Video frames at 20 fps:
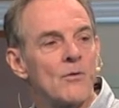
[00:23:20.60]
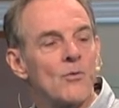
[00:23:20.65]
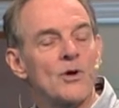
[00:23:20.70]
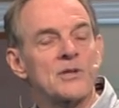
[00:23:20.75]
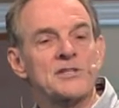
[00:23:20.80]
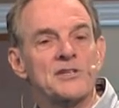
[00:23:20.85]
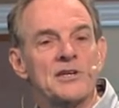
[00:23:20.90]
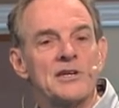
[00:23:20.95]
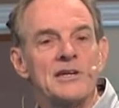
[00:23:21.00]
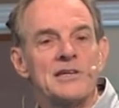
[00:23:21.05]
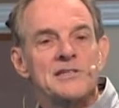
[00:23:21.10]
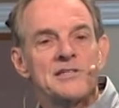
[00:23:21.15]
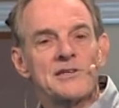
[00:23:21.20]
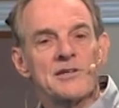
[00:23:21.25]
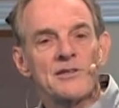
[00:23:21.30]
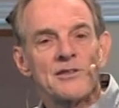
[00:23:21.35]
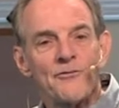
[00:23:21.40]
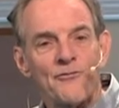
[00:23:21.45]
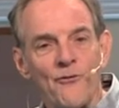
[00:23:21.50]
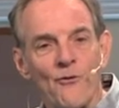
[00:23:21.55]
Which leads
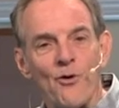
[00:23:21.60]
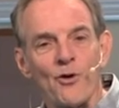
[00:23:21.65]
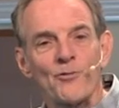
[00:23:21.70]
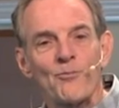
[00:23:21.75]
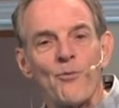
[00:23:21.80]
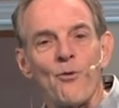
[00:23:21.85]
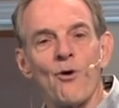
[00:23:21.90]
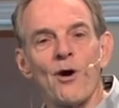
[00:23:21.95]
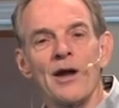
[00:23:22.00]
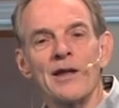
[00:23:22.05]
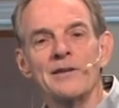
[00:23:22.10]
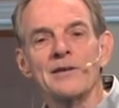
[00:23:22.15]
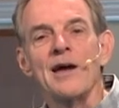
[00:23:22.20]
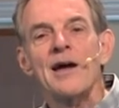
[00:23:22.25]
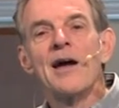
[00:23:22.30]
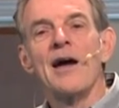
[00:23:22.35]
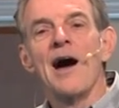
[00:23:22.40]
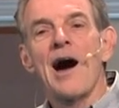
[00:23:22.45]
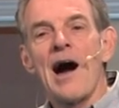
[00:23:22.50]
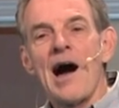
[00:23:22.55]
to the fourth point
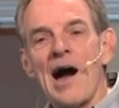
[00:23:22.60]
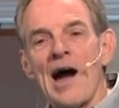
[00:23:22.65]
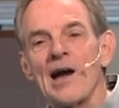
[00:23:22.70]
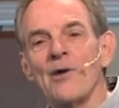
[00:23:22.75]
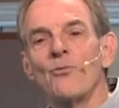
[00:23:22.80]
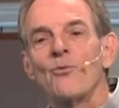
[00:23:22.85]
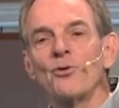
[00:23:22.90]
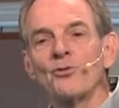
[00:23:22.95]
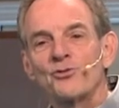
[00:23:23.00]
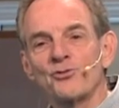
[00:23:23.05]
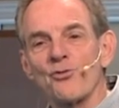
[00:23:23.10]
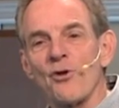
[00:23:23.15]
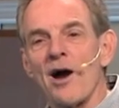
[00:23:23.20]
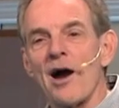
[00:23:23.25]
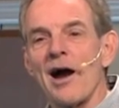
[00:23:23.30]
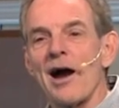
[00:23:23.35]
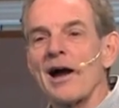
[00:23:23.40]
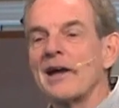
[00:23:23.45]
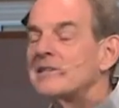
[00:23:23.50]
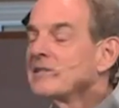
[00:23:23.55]
I will
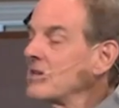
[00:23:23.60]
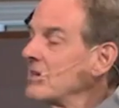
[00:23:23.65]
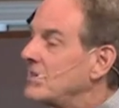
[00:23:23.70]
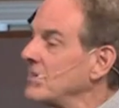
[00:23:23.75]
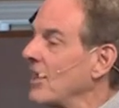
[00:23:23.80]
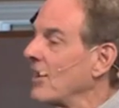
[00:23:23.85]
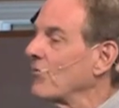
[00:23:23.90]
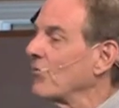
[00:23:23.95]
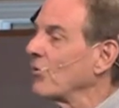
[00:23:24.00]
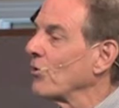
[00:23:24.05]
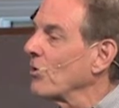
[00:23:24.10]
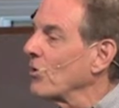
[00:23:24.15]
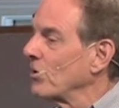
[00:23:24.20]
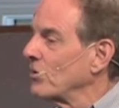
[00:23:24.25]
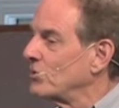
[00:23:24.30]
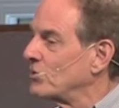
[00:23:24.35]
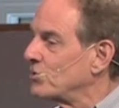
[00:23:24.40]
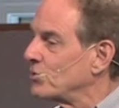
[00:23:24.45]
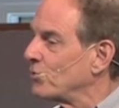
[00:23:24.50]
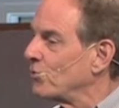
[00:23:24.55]
try to
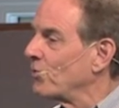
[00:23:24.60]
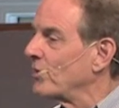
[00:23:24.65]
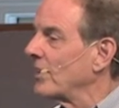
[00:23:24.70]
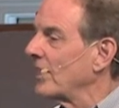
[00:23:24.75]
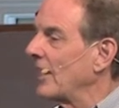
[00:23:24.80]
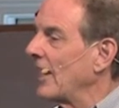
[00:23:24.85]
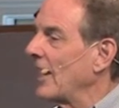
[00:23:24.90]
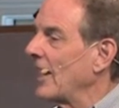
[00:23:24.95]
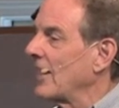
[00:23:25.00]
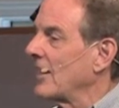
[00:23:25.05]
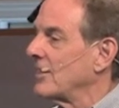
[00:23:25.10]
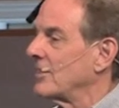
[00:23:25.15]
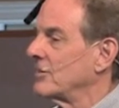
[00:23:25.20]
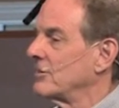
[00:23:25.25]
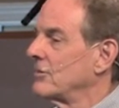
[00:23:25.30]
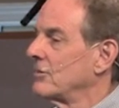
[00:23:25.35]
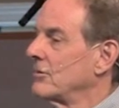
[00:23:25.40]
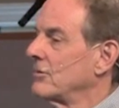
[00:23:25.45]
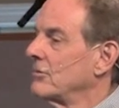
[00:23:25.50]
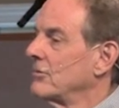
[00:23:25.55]
never do it again.
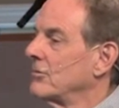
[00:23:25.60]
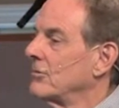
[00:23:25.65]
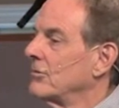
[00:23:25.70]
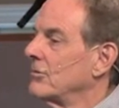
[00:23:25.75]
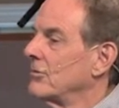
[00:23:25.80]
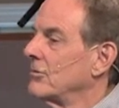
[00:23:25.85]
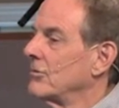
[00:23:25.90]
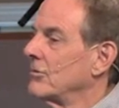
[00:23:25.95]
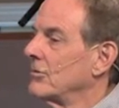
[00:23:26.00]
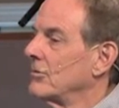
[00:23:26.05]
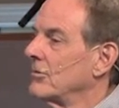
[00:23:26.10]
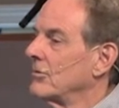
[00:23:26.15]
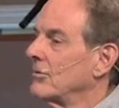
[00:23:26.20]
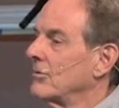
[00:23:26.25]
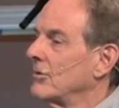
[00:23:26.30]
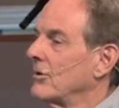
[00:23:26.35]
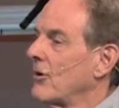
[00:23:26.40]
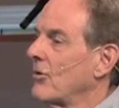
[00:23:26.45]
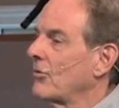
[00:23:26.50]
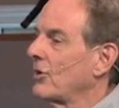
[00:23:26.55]

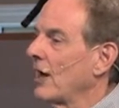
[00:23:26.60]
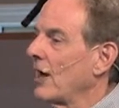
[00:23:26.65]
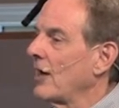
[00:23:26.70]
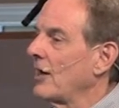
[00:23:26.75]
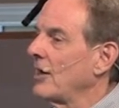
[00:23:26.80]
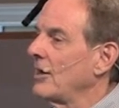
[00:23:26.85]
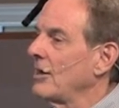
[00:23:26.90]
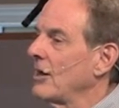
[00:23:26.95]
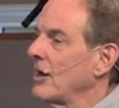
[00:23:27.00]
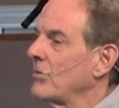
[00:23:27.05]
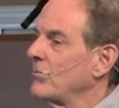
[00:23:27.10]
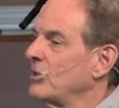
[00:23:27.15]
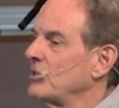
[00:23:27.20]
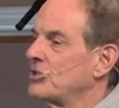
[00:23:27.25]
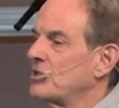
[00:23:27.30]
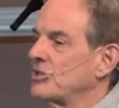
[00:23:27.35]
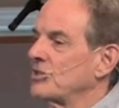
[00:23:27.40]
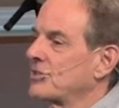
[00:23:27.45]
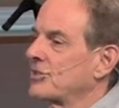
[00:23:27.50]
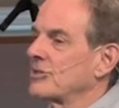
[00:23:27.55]
Okay? I mean,
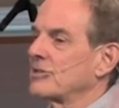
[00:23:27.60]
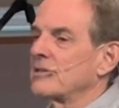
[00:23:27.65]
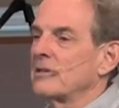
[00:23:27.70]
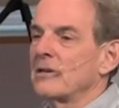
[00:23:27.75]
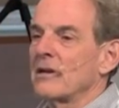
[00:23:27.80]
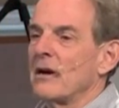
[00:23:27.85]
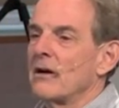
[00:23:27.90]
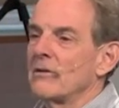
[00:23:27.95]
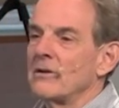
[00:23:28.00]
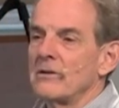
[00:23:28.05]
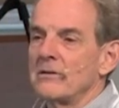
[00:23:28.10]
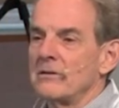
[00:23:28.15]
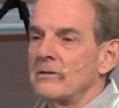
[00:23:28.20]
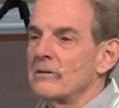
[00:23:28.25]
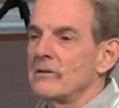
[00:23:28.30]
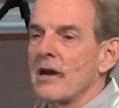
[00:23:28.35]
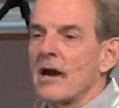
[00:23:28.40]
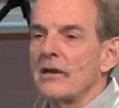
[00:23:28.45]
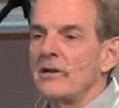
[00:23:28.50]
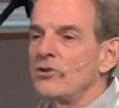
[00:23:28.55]
she says, you know,
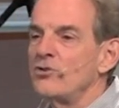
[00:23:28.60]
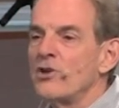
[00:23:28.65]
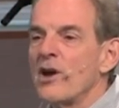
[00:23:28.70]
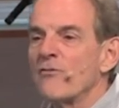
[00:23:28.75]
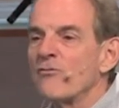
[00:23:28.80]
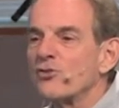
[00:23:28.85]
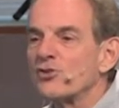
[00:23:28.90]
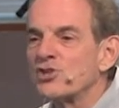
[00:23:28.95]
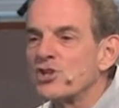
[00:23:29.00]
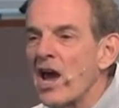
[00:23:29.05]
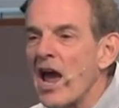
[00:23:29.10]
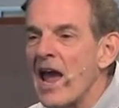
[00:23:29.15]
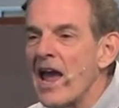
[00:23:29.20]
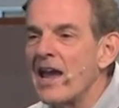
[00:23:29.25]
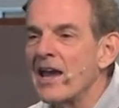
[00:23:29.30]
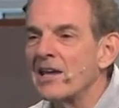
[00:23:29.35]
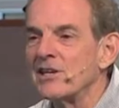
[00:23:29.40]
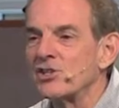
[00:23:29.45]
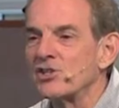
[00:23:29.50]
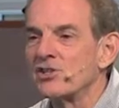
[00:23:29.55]
you, are not, you never
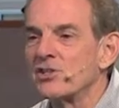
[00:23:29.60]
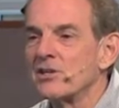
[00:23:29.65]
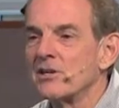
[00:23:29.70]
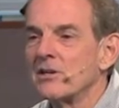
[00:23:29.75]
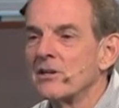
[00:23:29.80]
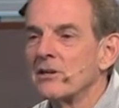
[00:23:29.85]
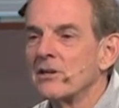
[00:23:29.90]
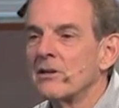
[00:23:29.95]
change.